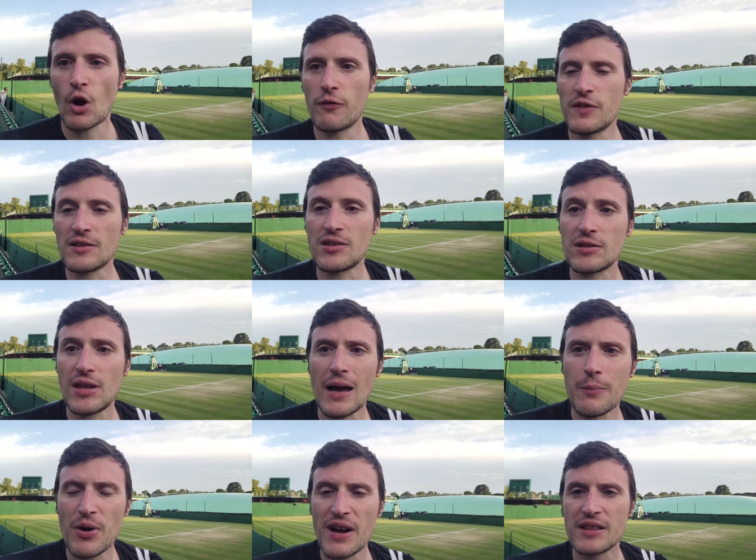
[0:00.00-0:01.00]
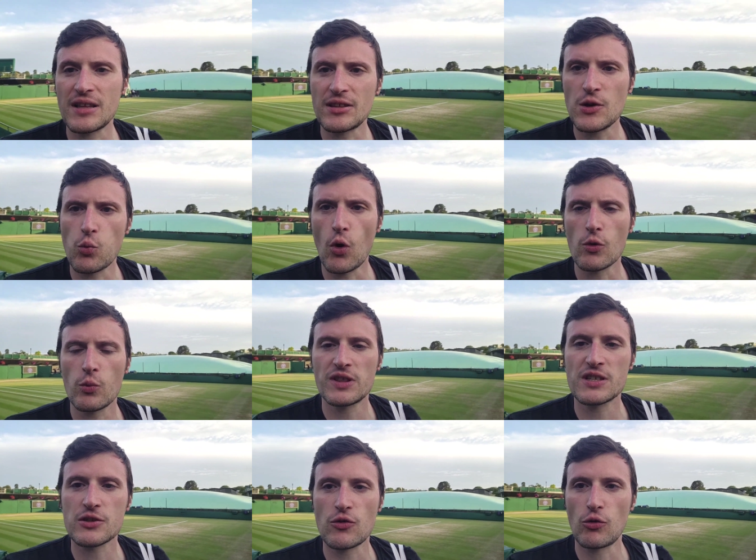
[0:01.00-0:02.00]
of that tiebreak that he won
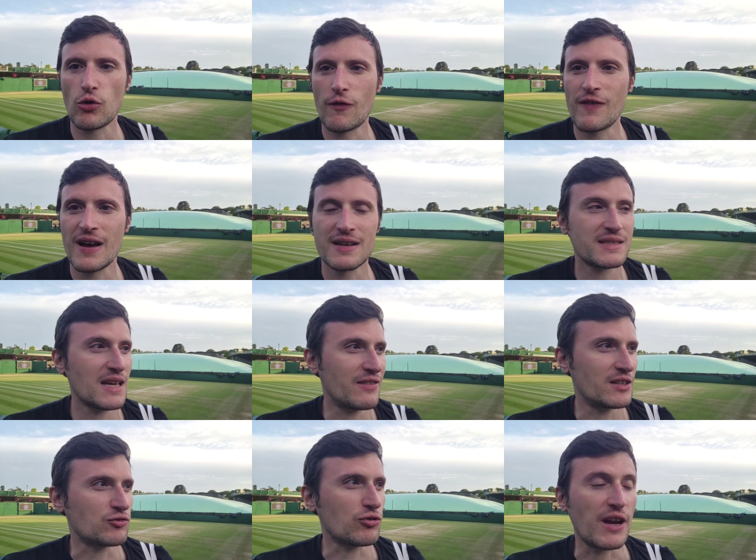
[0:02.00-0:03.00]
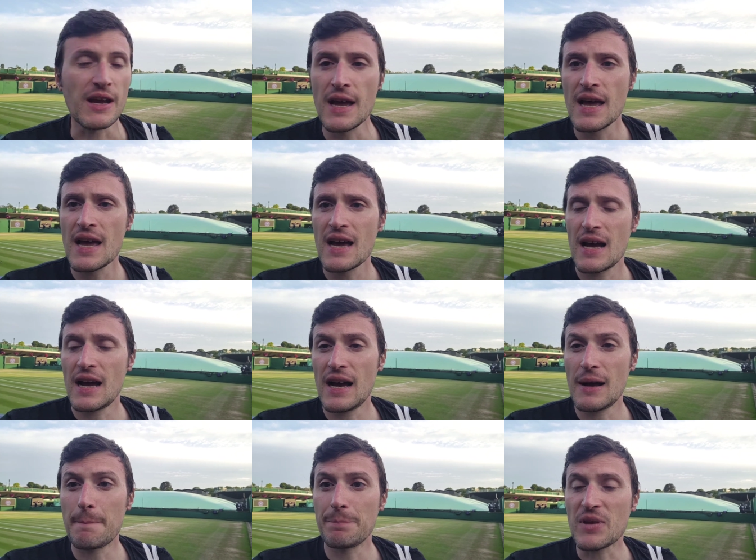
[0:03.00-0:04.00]
with a score of 7-3. Uh,
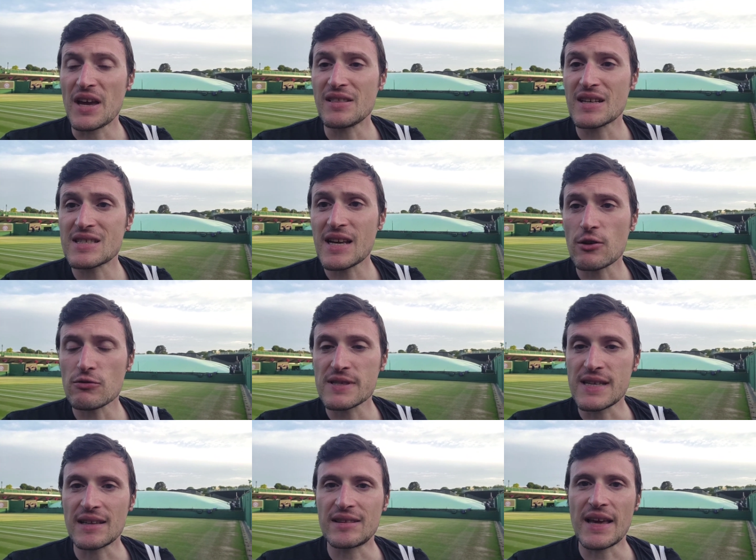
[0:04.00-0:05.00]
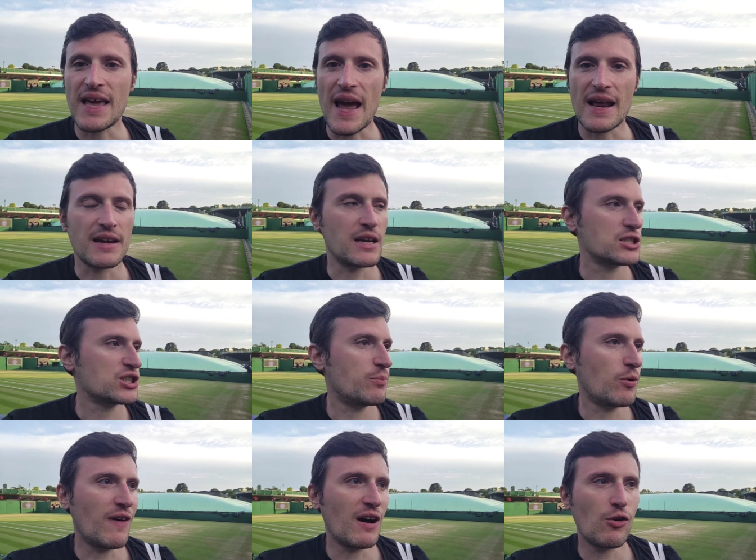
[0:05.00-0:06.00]
um, in the second set, again,
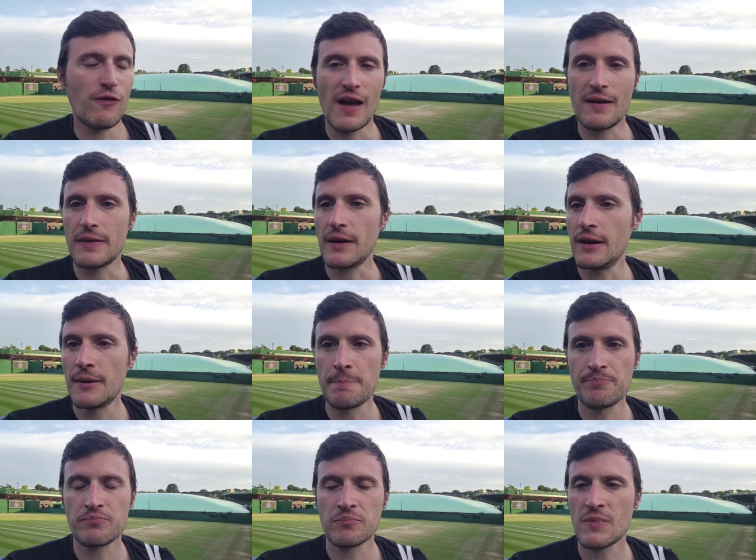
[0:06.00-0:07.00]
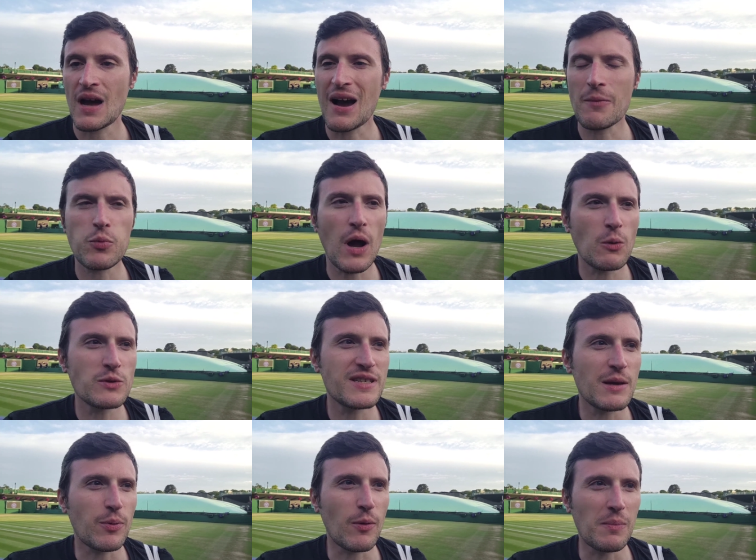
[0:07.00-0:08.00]
Shapovalov had I, would
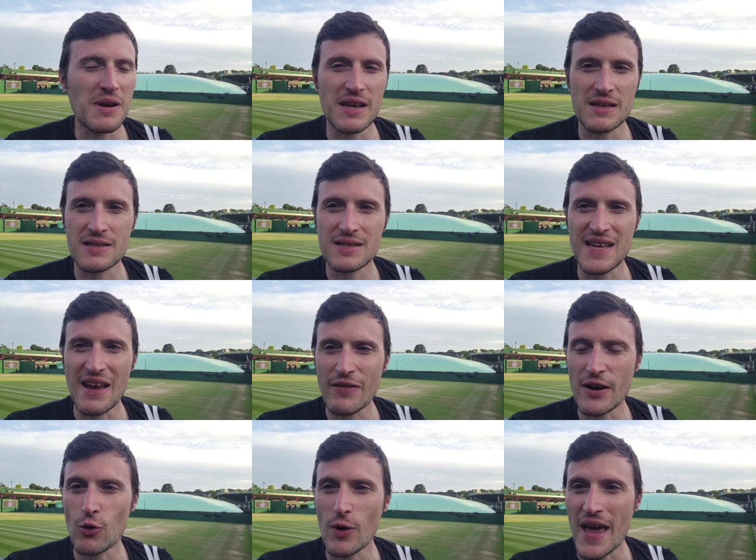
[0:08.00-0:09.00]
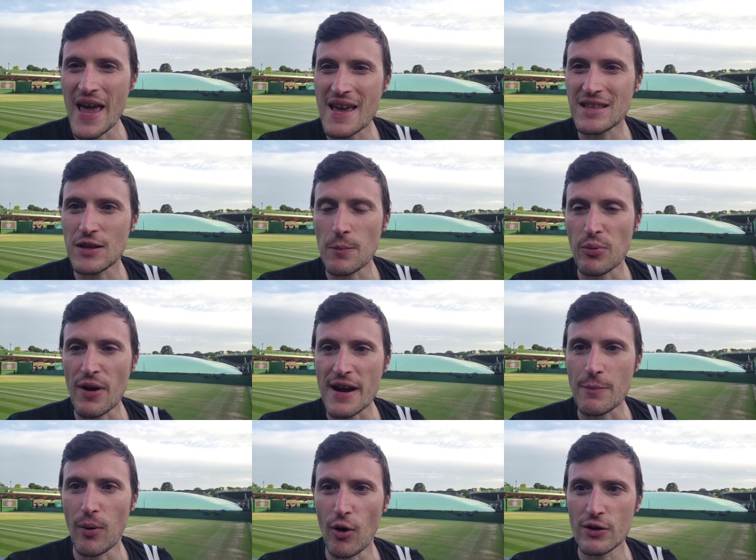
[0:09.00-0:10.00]
say probably seven or eight
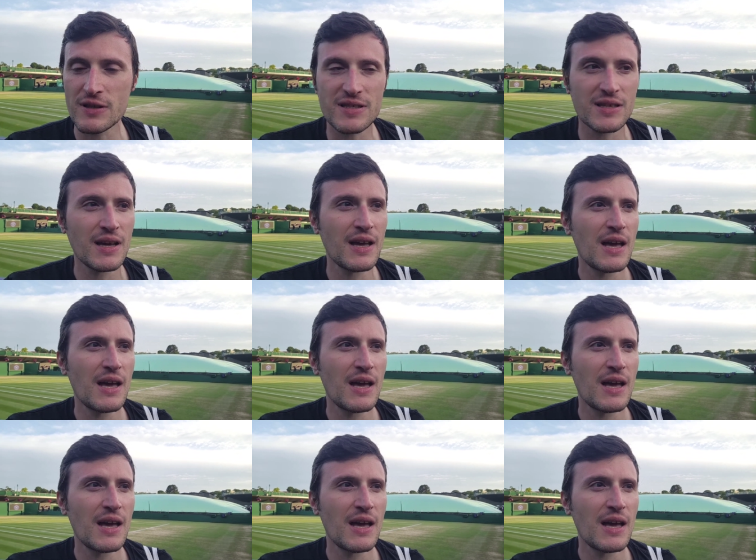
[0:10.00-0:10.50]
break points